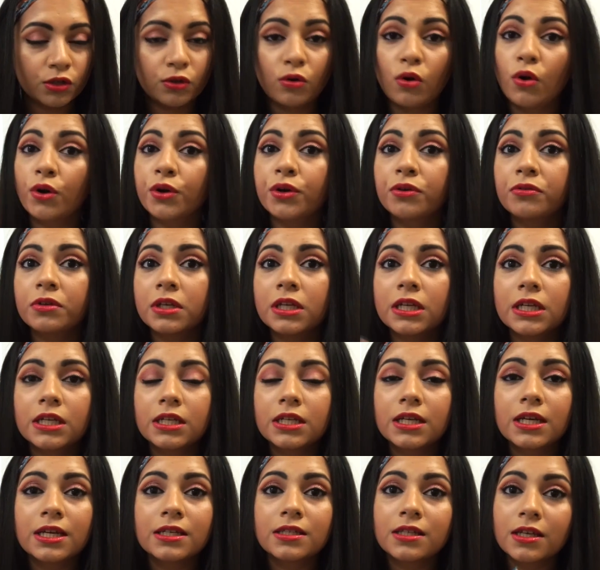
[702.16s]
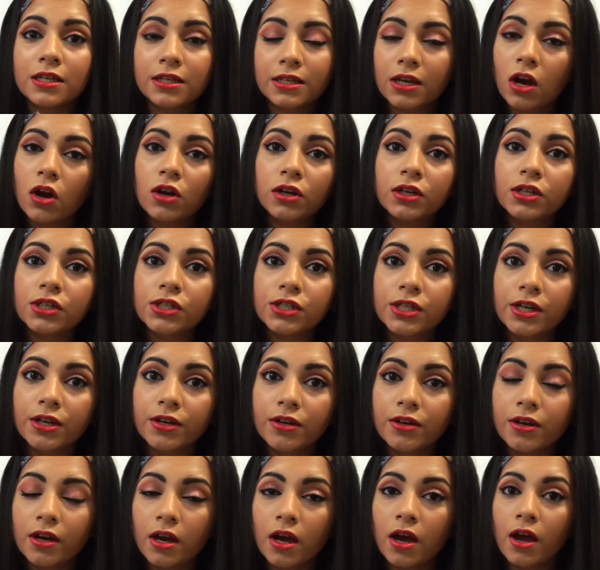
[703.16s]
All you need is a darker
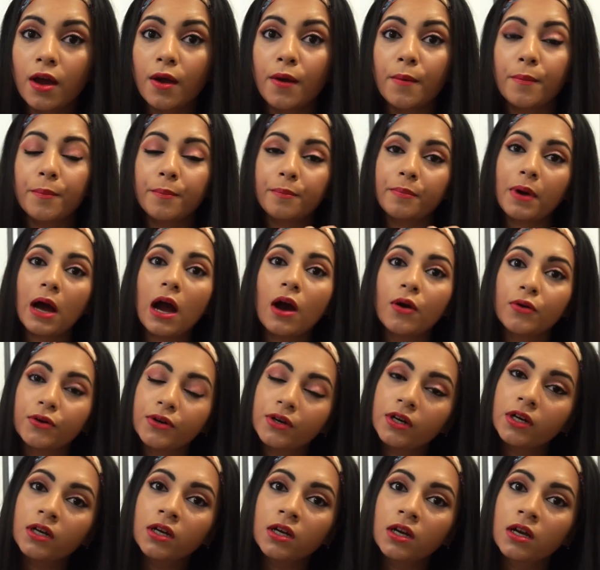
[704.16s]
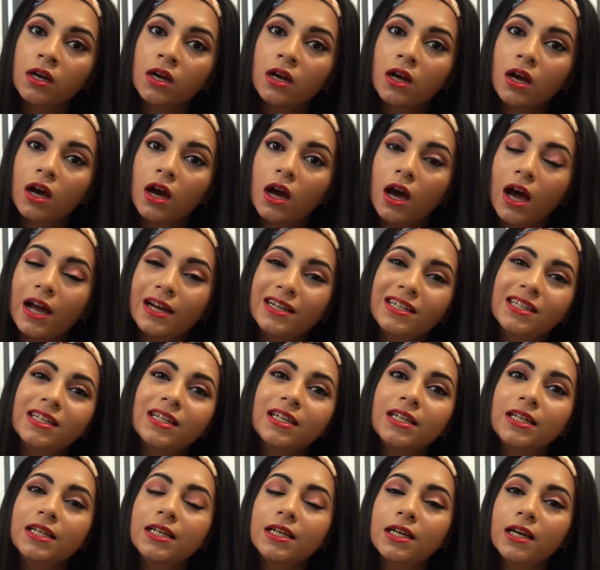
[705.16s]
shade powder.
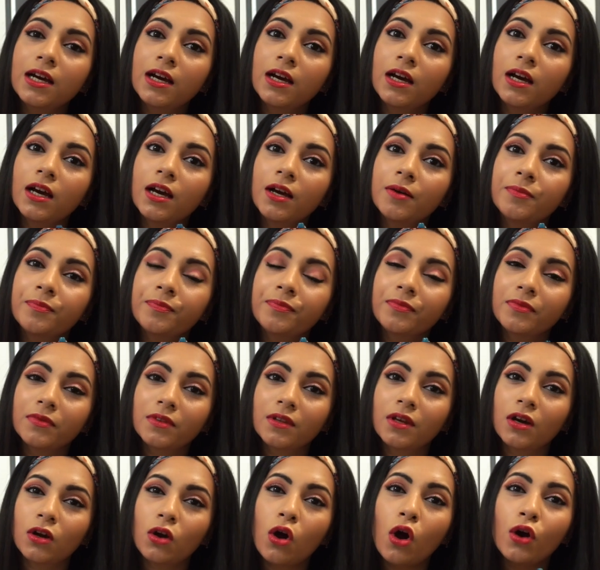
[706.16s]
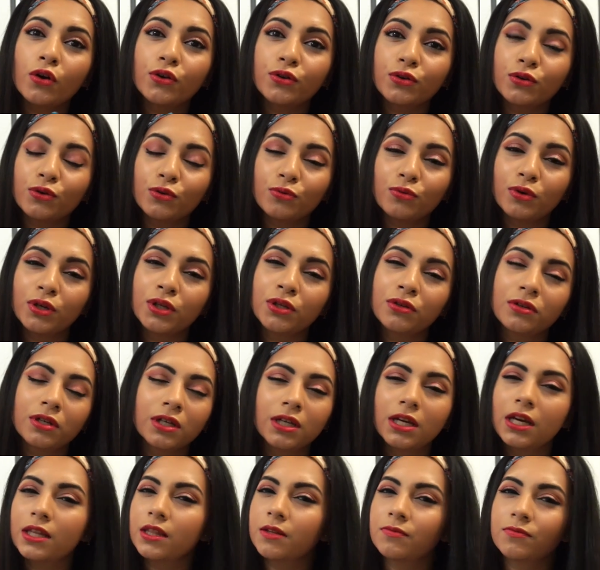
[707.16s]
Ideally a contour one. You
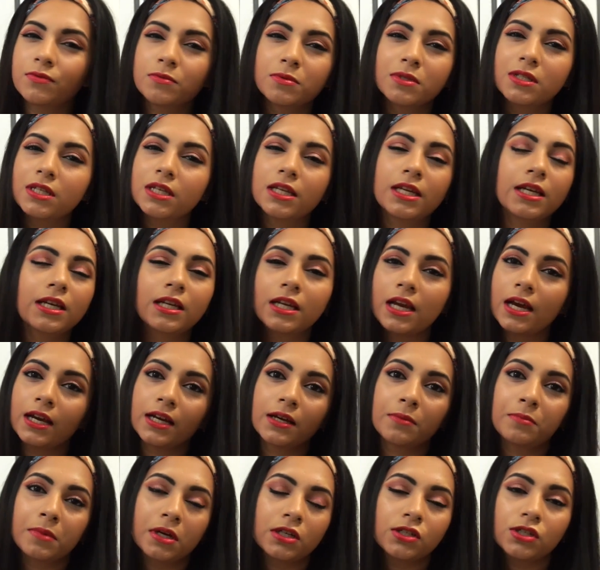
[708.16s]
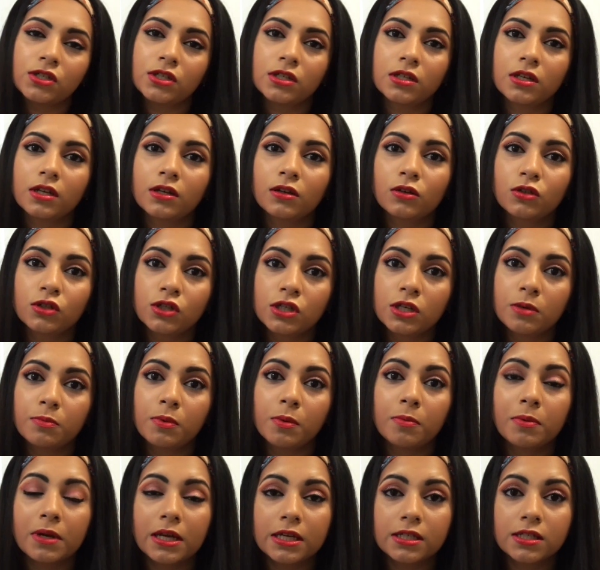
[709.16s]
can get them from Sleek, like I mentioned, at
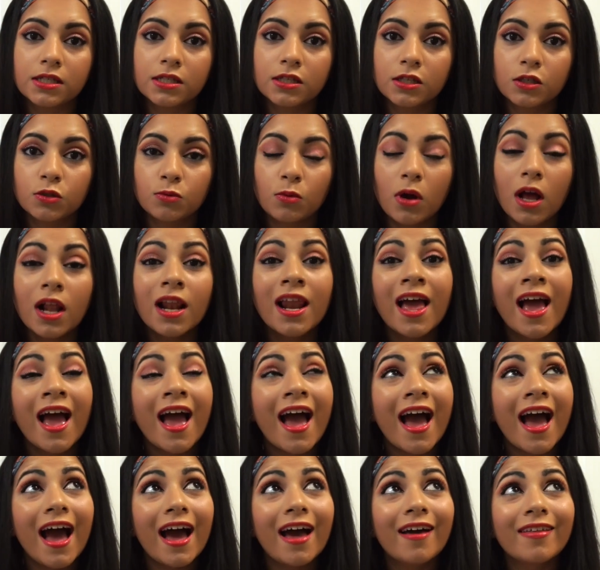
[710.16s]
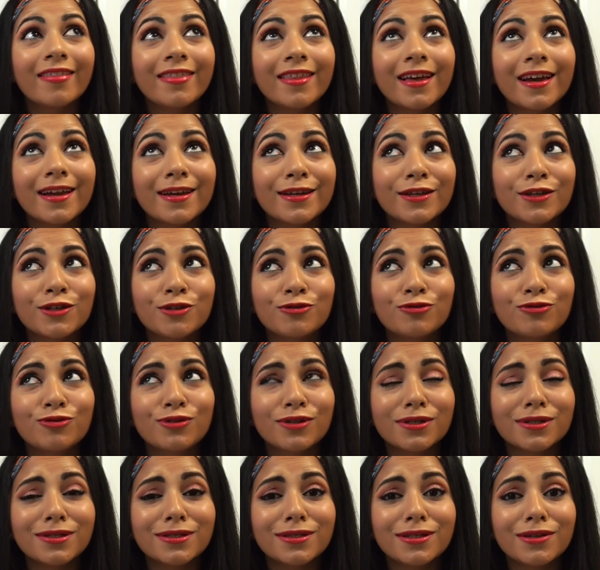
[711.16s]
cheaper places as well. And then you
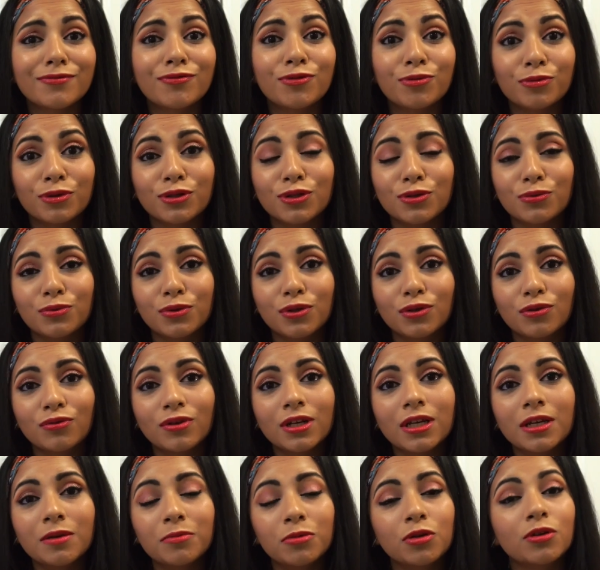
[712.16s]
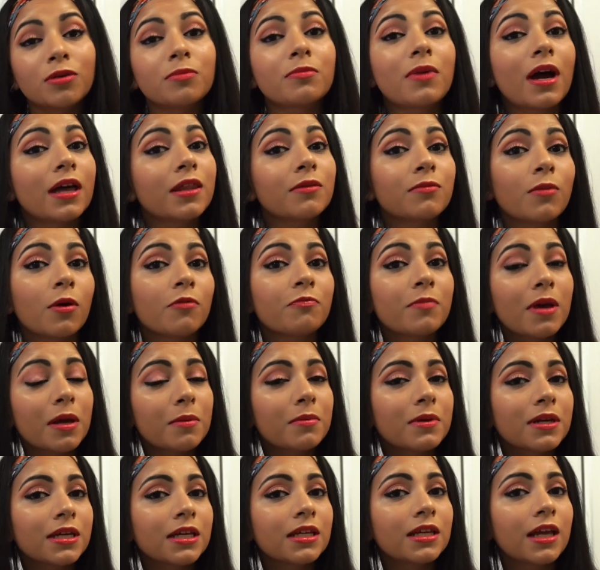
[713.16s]
just, if you want to do it with cream, you can buy them off
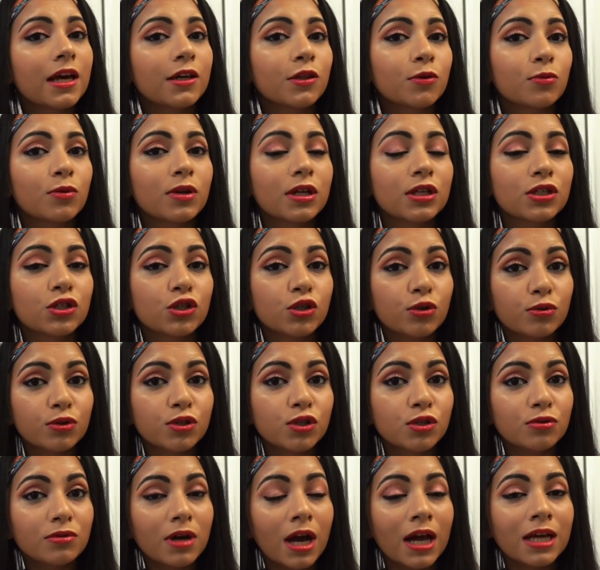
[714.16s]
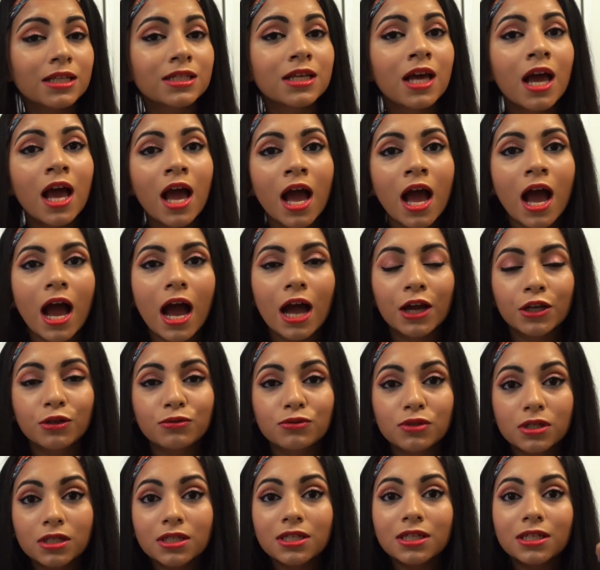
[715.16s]
Maybelline, like the one I showed you guys. And
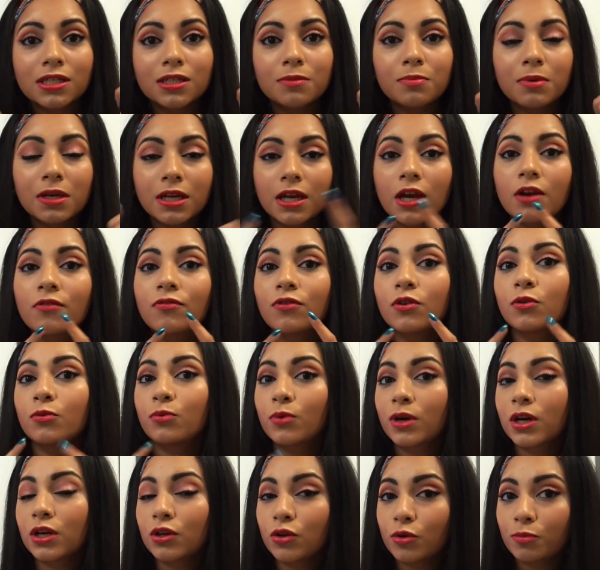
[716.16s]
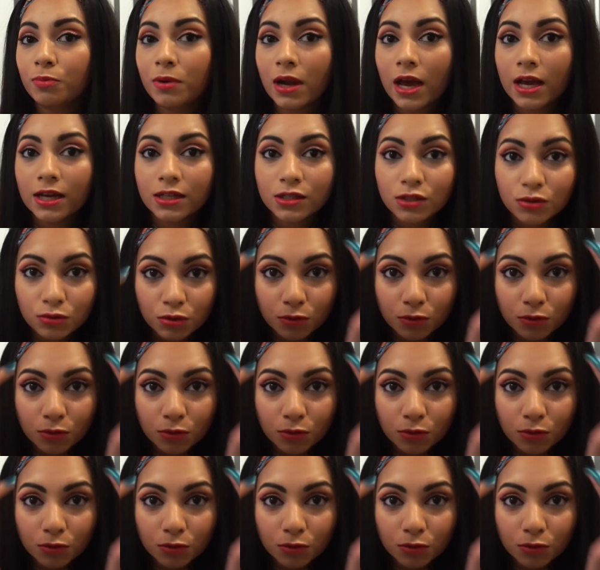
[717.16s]
you just need to be careful where you apply it.